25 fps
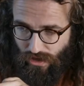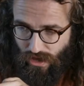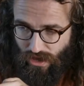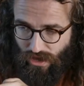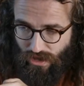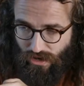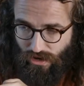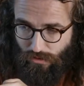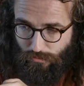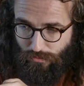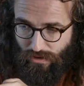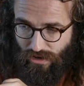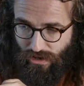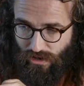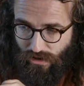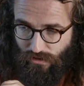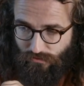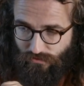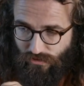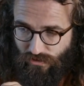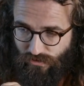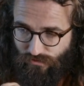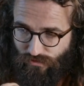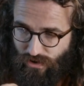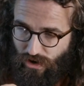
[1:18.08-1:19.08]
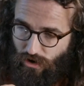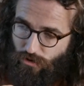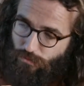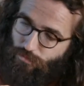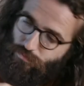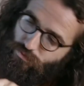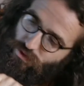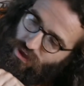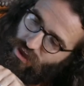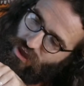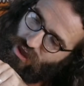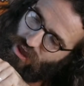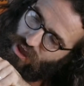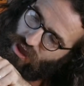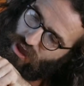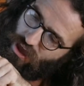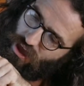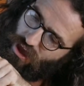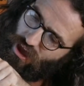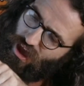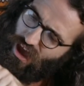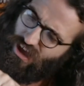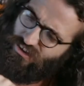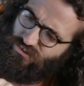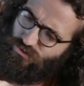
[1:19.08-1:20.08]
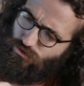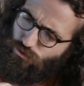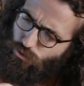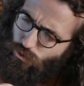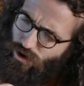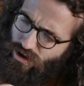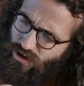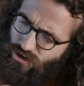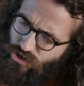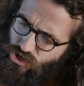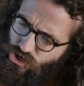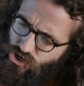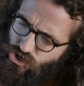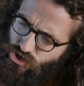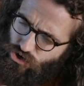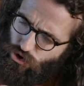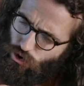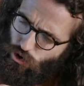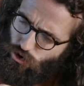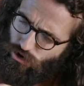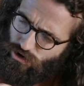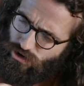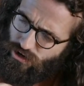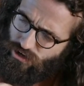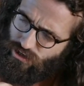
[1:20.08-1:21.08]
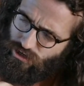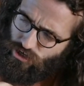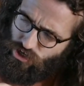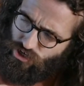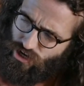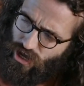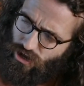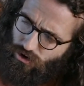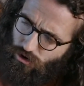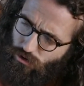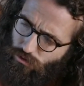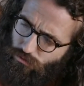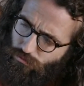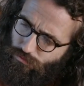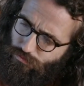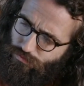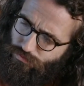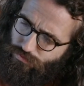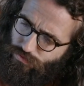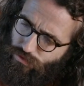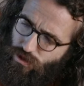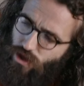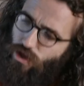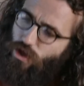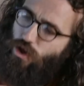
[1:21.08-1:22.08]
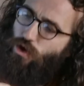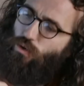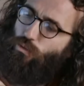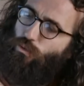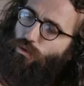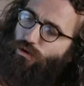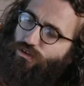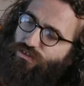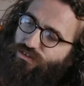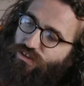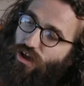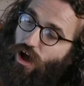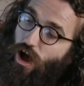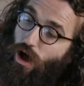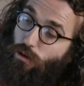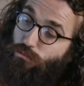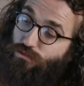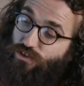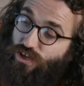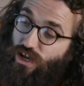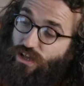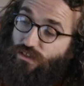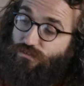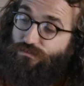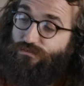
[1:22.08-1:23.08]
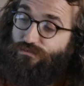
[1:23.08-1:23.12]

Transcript: yeah, in the middle of the sphere, has quite a short little shadow. Whereas the object